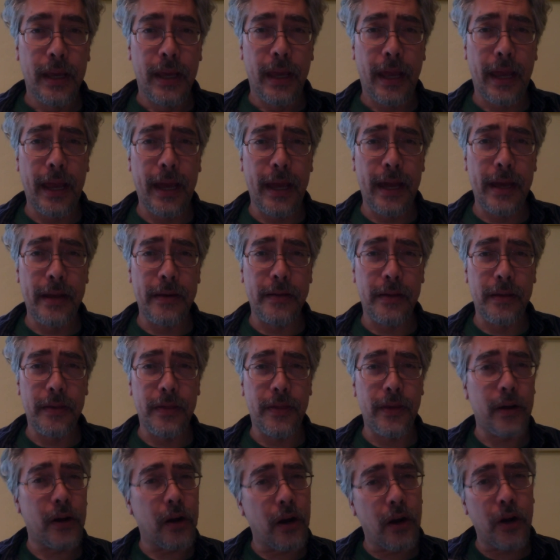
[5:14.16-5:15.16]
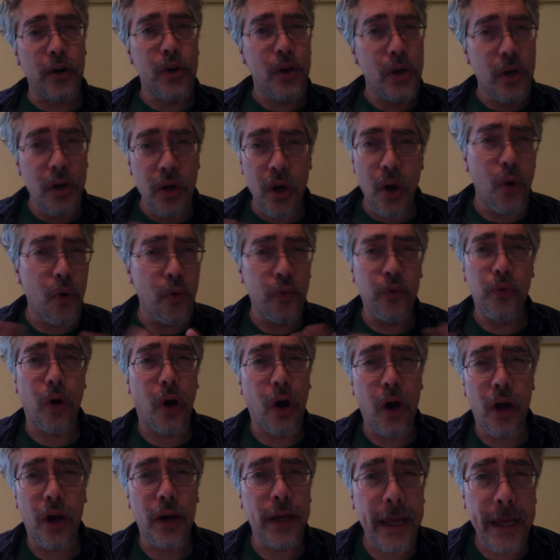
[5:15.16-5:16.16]
And there are no
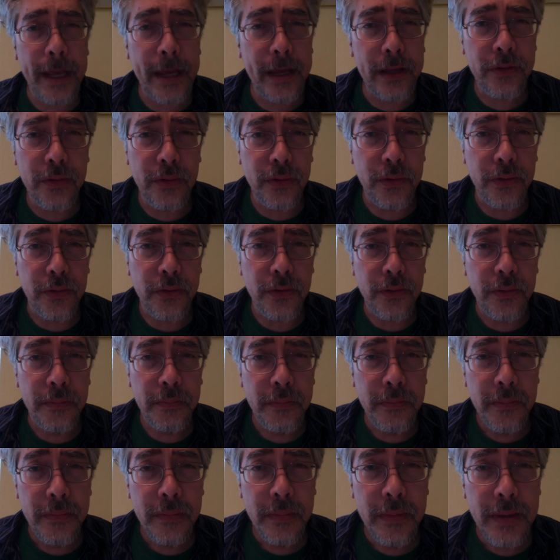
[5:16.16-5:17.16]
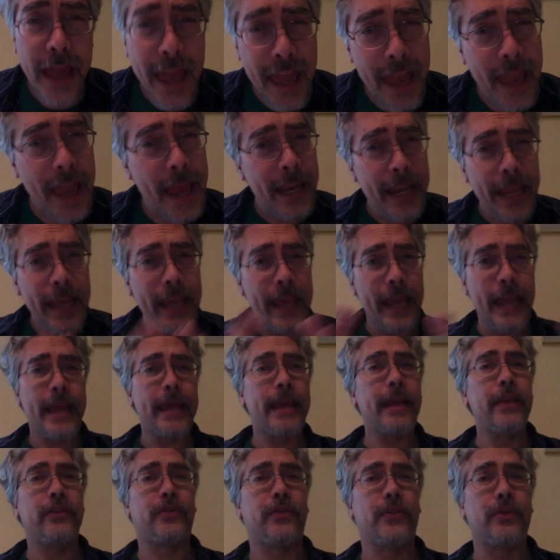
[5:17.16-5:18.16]
wrong answers. Any
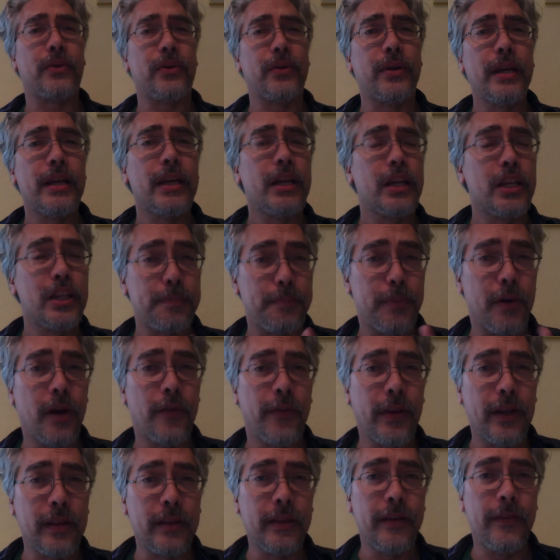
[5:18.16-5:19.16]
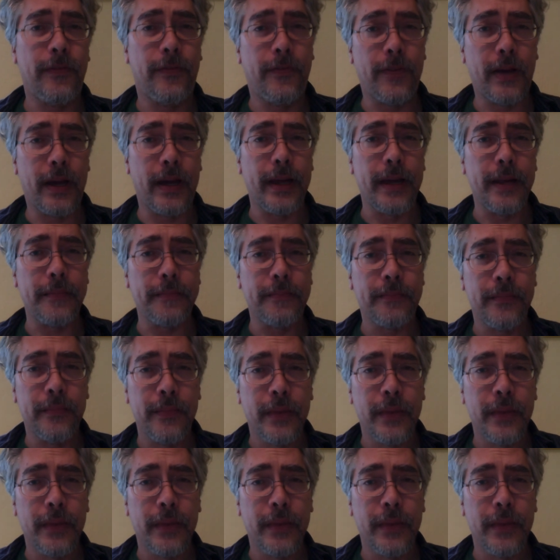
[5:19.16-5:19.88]
answer is perfectly fine.